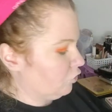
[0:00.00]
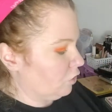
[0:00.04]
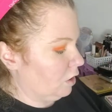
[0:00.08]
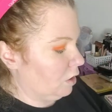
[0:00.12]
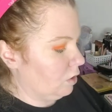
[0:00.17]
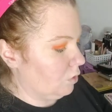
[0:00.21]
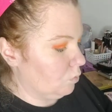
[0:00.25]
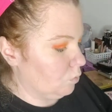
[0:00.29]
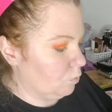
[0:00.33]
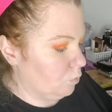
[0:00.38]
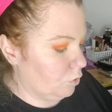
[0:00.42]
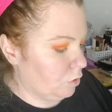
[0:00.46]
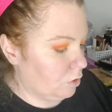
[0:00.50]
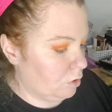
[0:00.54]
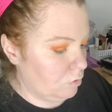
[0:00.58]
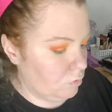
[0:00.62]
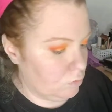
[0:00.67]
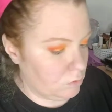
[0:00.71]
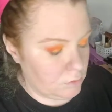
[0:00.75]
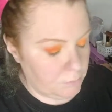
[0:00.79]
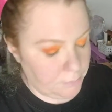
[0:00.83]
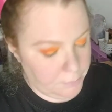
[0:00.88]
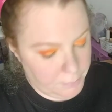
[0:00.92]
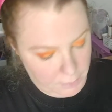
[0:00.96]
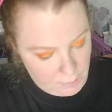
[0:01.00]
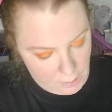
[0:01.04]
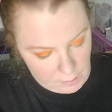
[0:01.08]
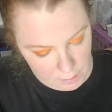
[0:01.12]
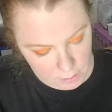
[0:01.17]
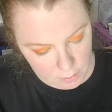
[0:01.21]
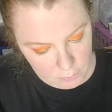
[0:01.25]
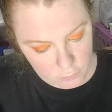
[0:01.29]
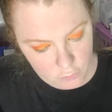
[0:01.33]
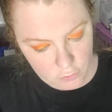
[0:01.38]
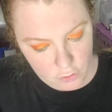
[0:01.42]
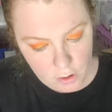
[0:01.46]
now. We're going to use the
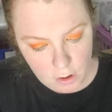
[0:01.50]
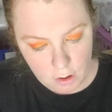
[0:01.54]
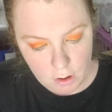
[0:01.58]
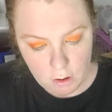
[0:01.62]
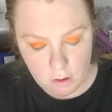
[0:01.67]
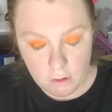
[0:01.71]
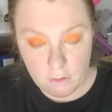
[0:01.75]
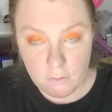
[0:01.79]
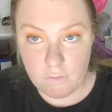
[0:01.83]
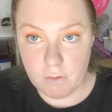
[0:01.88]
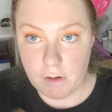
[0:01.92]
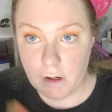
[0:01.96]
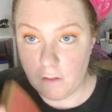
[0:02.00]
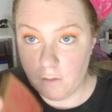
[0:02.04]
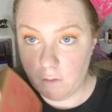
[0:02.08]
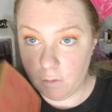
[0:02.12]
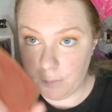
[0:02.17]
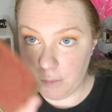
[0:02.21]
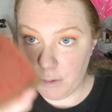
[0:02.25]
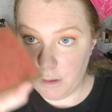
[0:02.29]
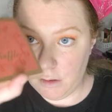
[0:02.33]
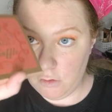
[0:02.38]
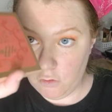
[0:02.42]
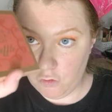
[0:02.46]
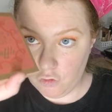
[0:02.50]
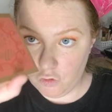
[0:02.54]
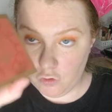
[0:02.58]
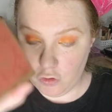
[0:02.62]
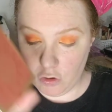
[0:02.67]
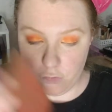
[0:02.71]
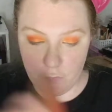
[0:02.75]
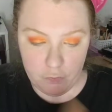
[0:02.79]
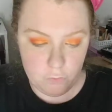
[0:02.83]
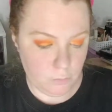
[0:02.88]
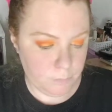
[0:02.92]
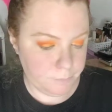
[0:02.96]
BH Vanilla Peach
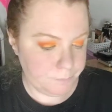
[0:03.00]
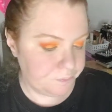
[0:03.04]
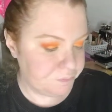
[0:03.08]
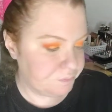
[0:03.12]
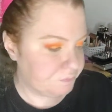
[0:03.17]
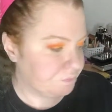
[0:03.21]
Truffle.